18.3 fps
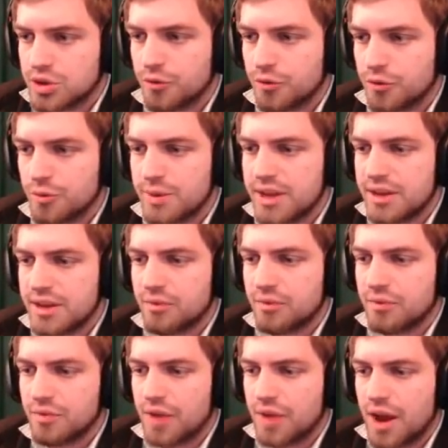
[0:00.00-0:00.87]
So for me, I
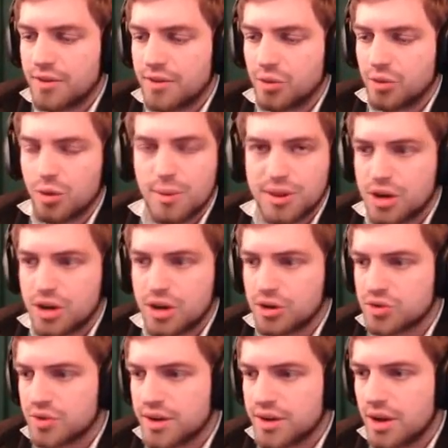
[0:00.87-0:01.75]
don't have to worry about the
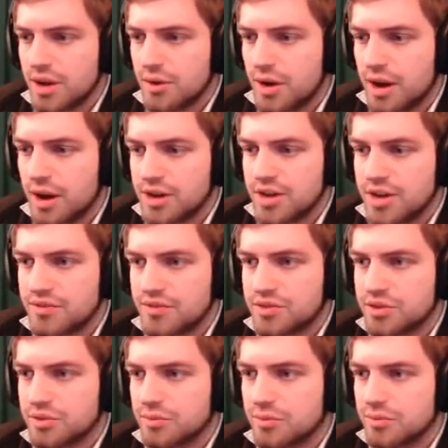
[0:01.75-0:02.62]
hunters right now. I just
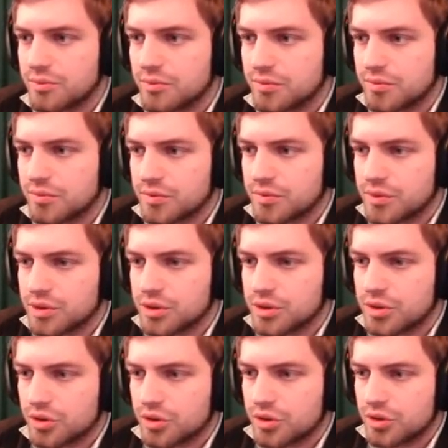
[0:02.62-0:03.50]
have
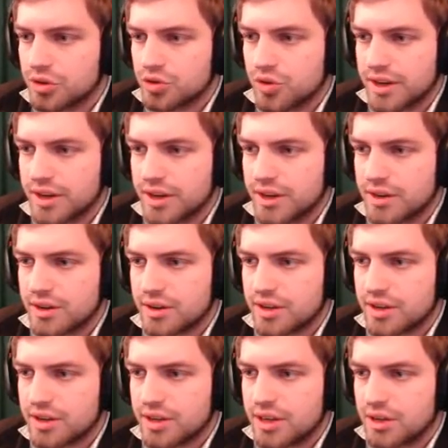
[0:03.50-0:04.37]
to try to
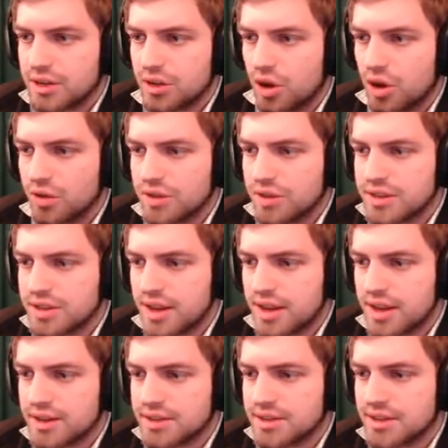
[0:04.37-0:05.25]
kill all these
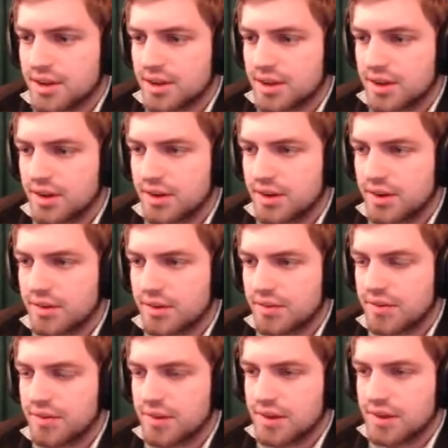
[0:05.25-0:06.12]
guys.
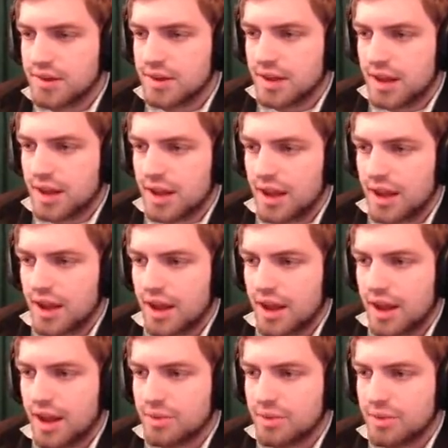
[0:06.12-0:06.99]

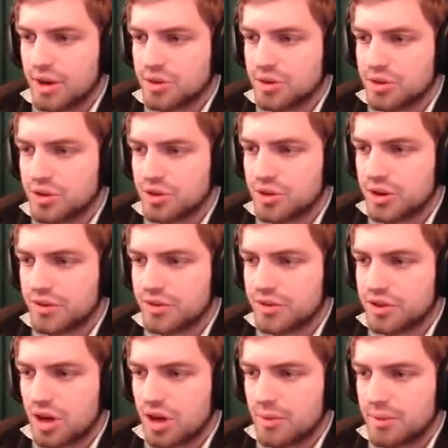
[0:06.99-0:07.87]
I'm not doing too good
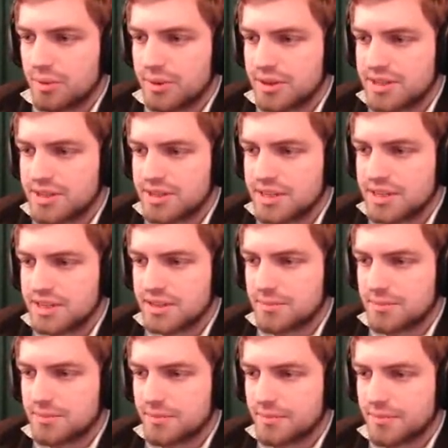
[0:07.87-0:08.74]
of a job being
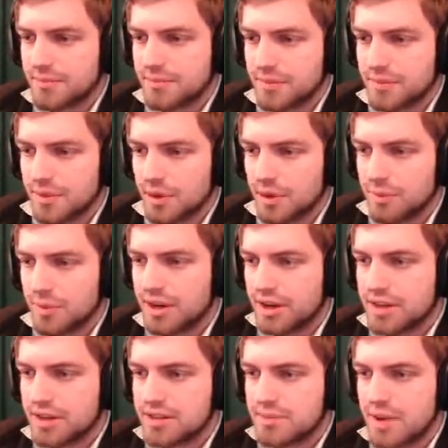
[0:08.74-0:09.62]
sneaky,
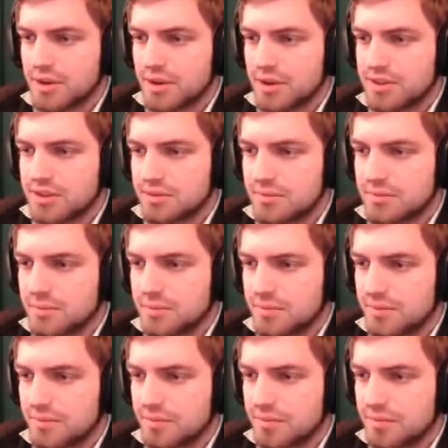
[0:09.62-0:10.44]
but it doesn't matter.